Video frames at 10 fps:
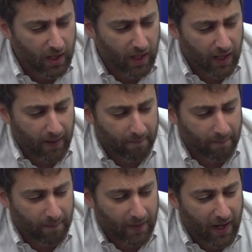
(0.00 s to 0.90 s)

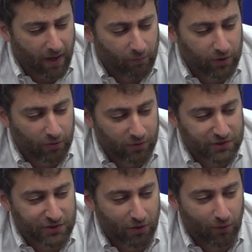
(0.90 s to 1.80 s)
And we
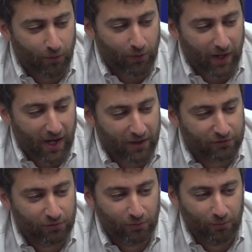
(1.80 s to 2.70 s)
also
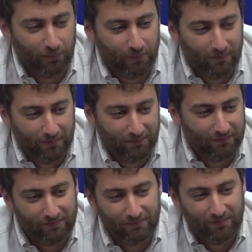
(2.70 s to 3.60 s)
had to
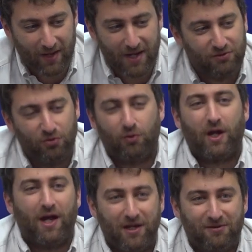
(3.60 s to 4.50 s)

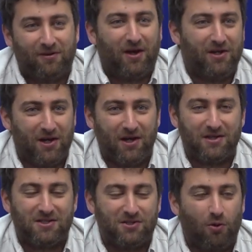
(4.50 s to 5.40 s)
educate, I
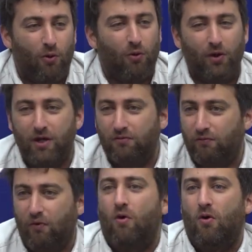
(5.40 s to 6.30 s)
guess, or
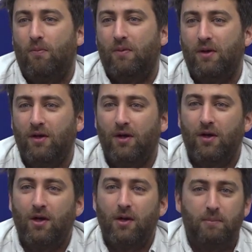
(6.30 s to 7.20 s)
inform
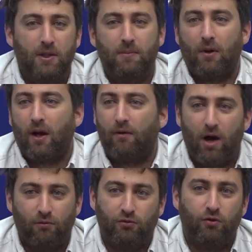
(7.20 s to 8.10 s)
people
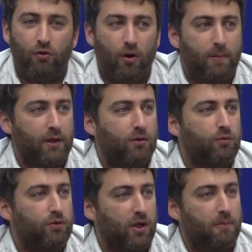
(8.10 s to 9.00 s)
around Europe,
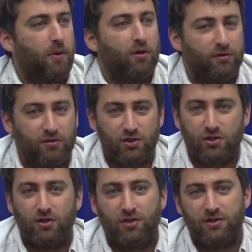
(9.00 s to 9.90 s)
including
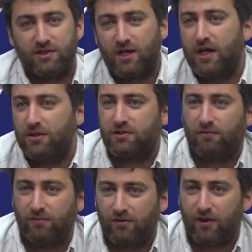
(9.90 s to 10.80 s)
politicians, heads
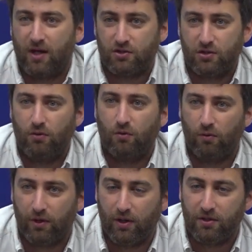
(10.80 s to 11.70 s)
of international
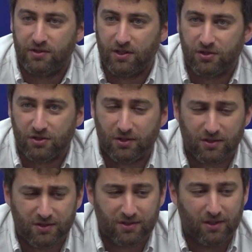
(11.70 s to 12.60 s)

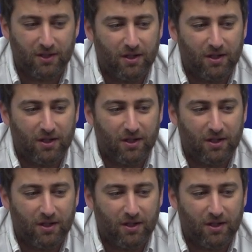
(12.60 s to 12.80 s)
organizations,